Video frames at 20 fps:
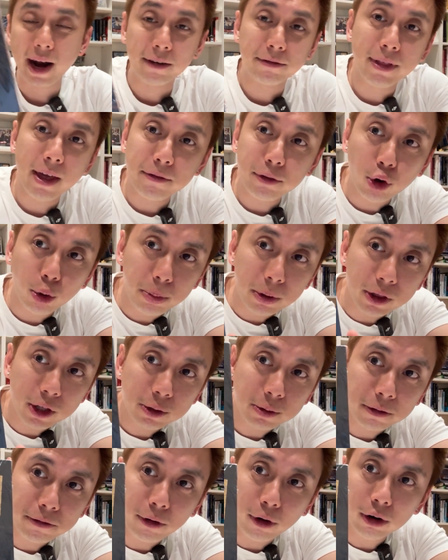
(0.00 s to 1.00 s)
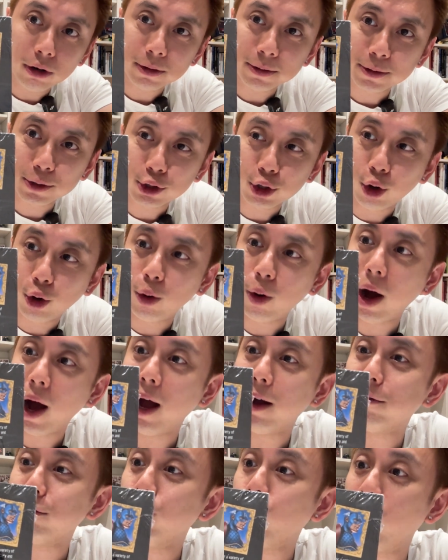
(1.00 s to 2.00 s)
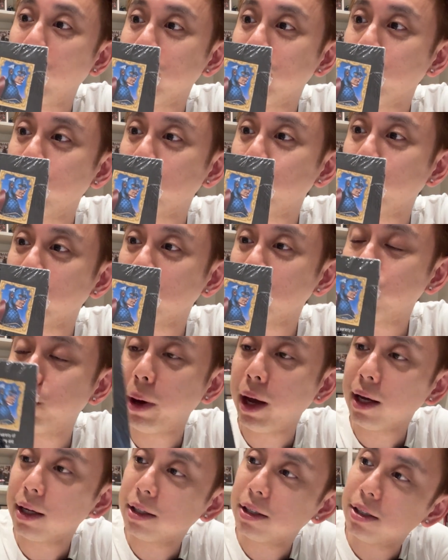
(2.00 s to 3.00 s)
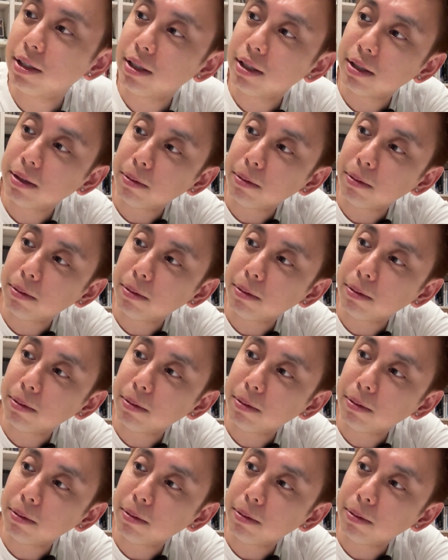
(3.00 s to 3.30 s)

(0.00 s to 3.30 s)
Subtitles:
I've never opened this before, so I have no idea what to expect.